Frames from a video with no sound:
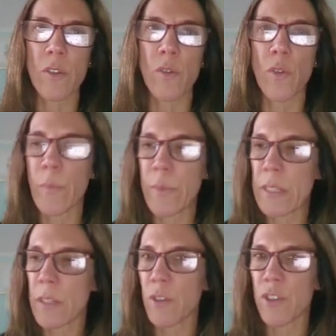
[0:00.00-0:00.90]
or
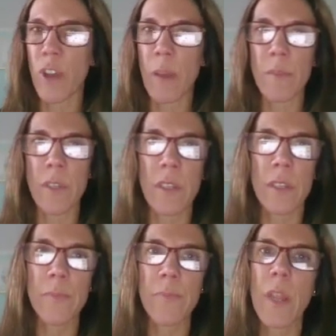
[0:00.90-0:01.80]

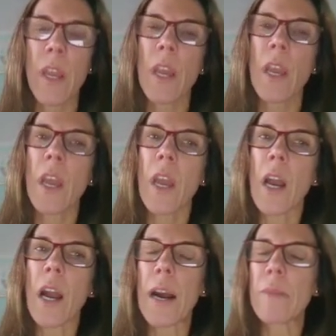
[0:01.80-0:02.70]
Pestalotopsis.
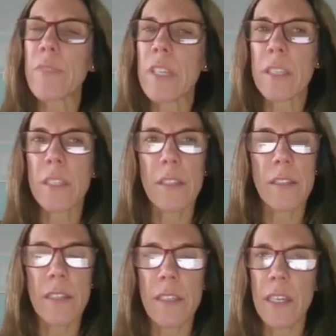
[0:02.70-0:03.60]
This
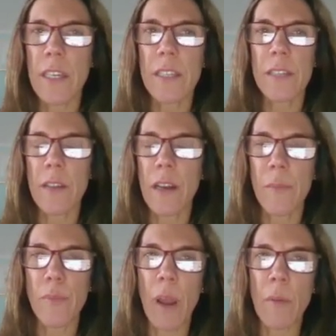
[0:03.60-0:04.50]
disease
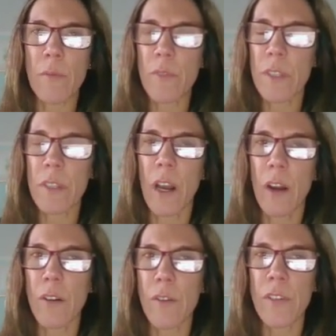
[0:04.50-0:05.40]
problem was
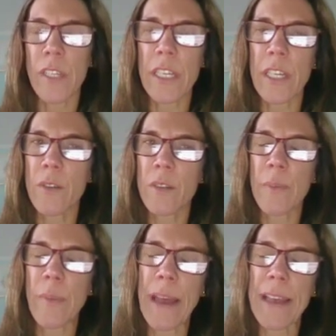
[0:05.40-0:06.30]
all over the news the
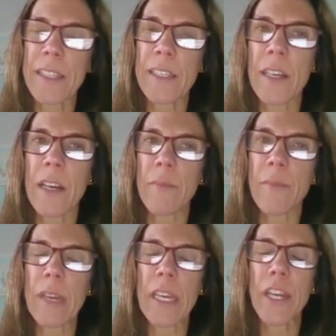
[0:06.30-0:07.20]
past
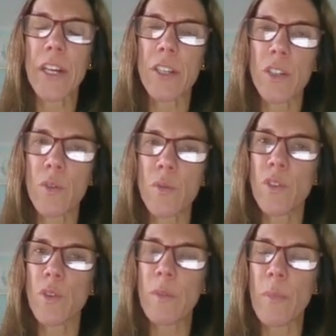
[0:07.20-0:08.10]
year
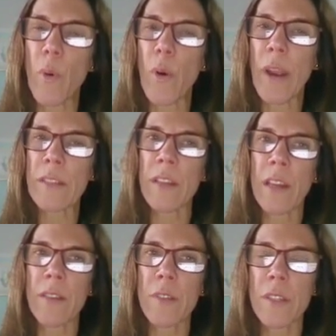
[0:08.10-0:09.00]
to the point that
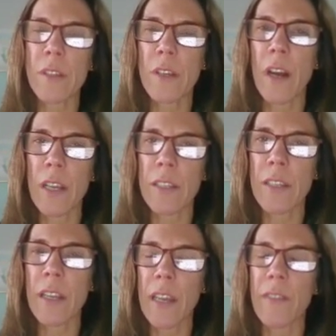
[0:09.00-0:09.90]
it was
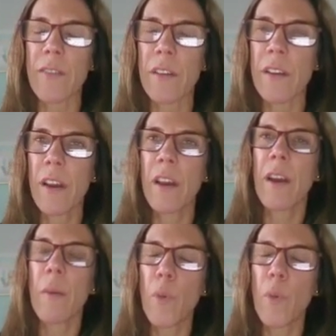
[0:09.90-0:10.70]
causing even more